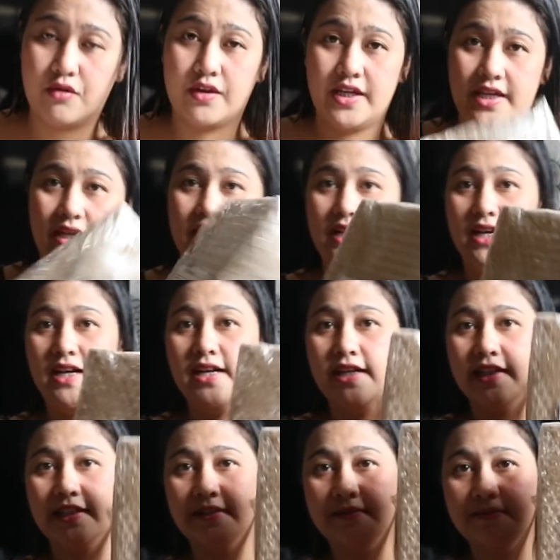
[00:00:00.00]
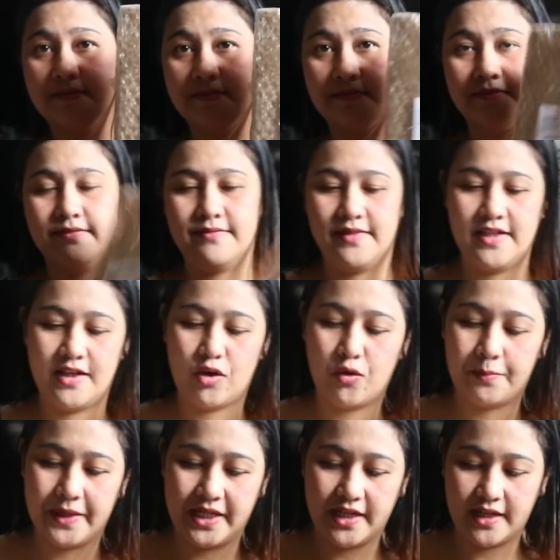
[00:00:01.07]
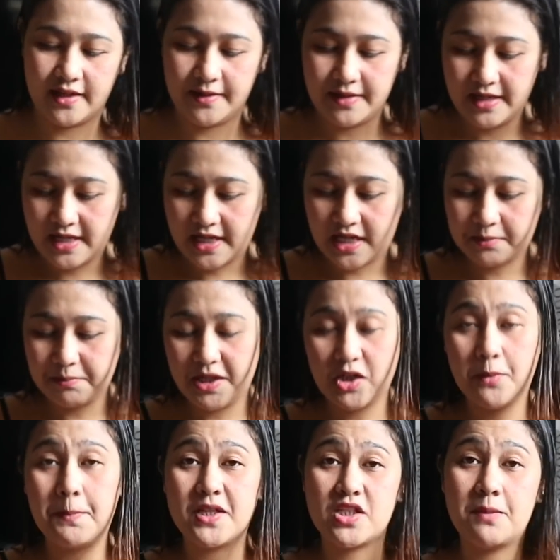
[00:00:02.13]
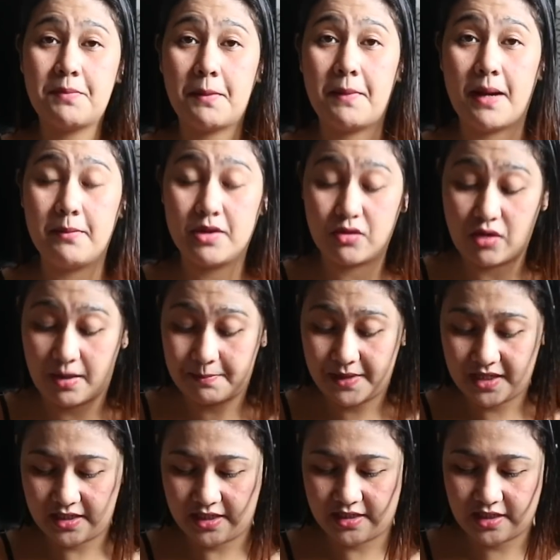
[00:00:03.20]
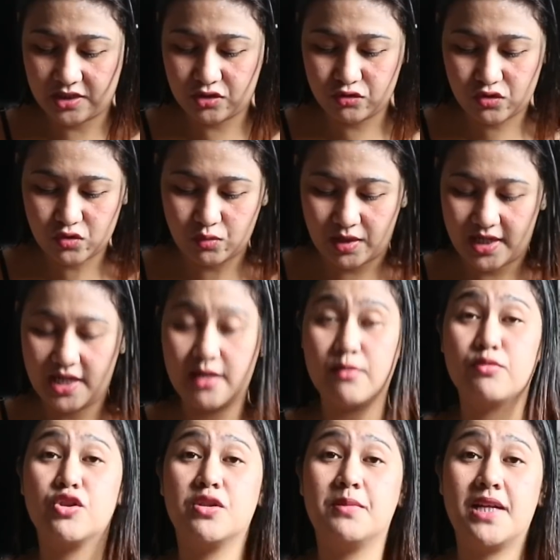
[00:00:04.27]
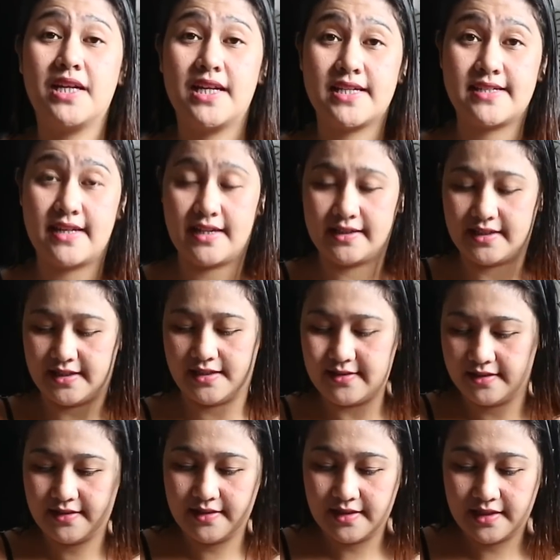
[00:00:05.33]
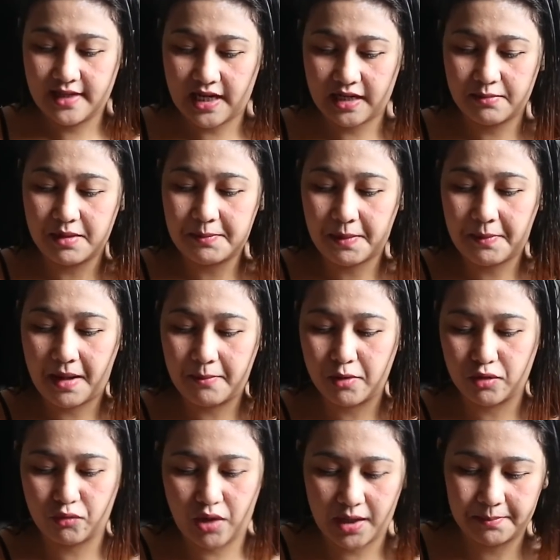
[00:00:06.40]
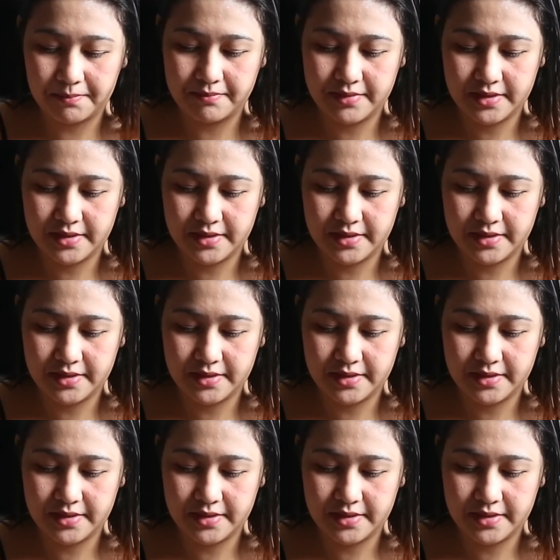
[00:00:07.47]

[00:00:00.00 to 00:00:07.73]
Okay, ayan. Open na. At meron pa siyang pa-bubble wrap again. As usual, alam niyo naman ang Lazada. Lagi may pa-bubble wrap.